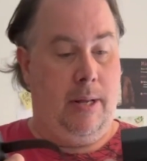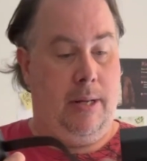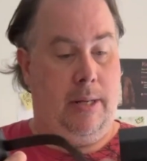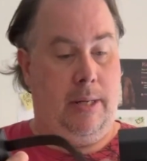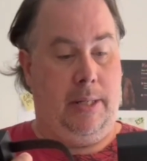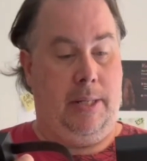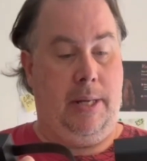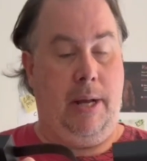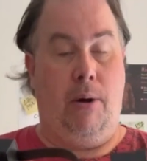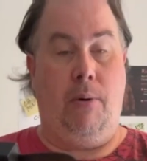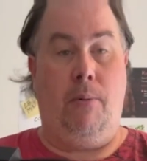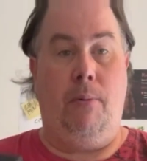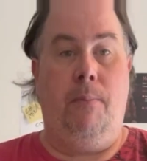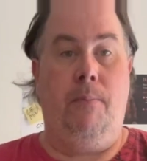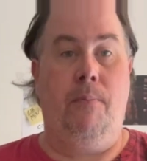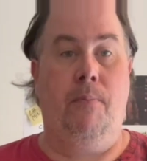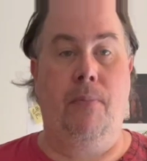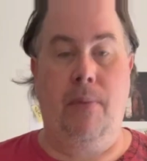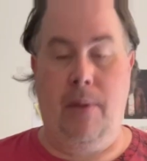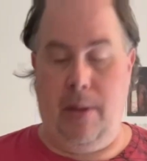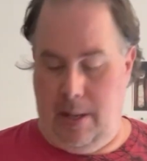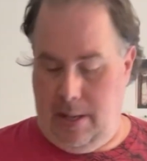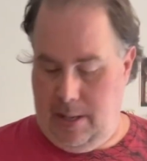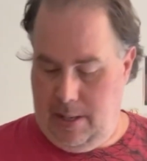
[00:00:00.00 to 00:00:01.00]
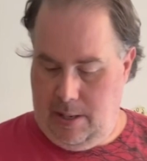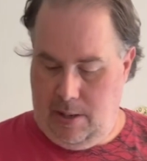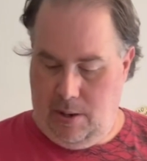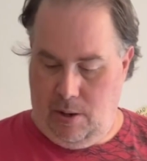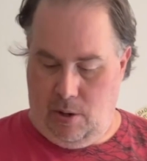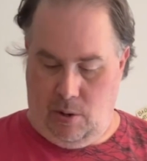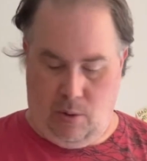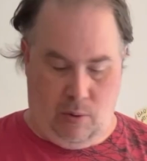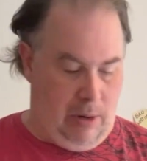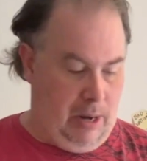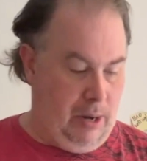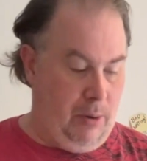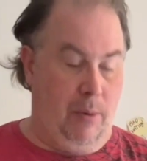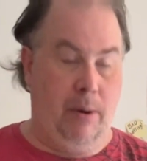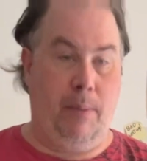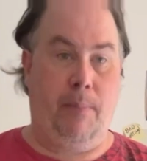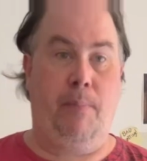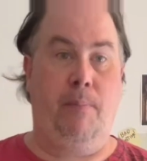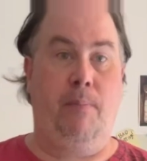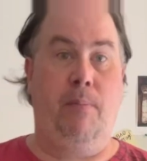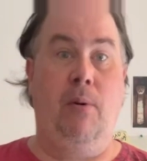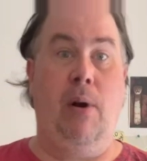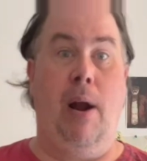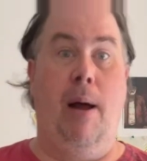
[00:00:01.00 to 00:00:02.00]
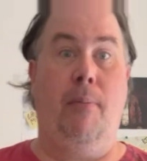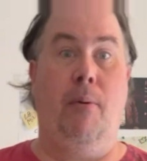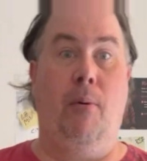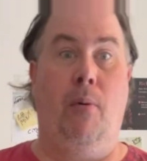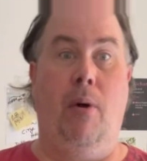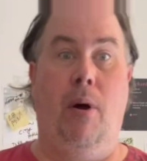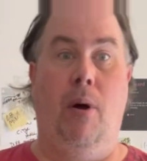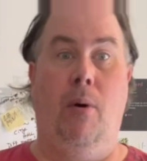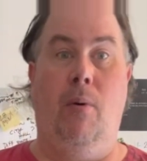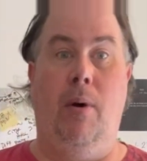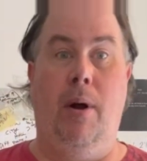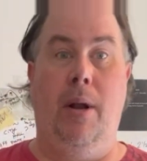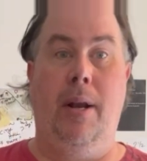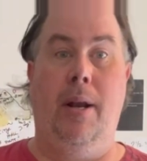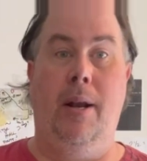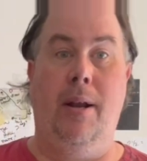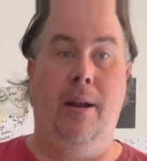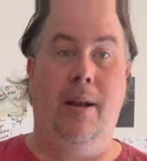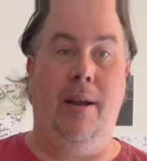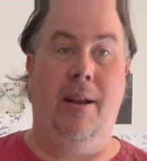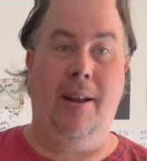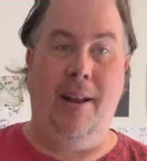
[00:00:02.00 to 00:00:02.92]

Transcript: So, I don't want to grab the wrong one.